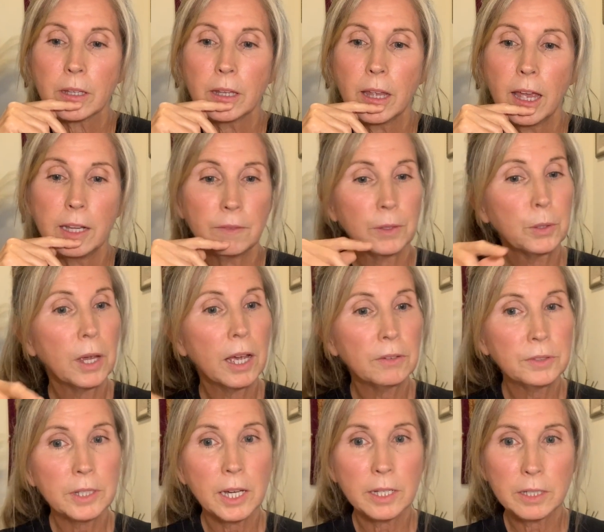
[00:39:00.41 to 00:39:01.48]
And if you
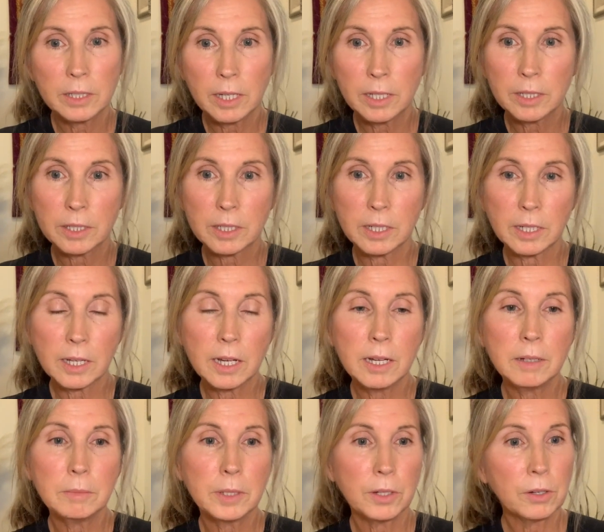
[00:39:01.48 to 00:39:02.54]
haven't had it yet, it's going to
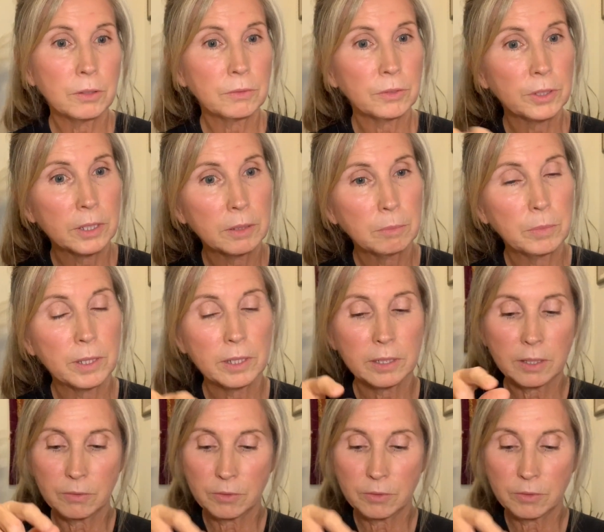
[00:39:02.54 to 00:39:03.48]
come. And hopefully, because of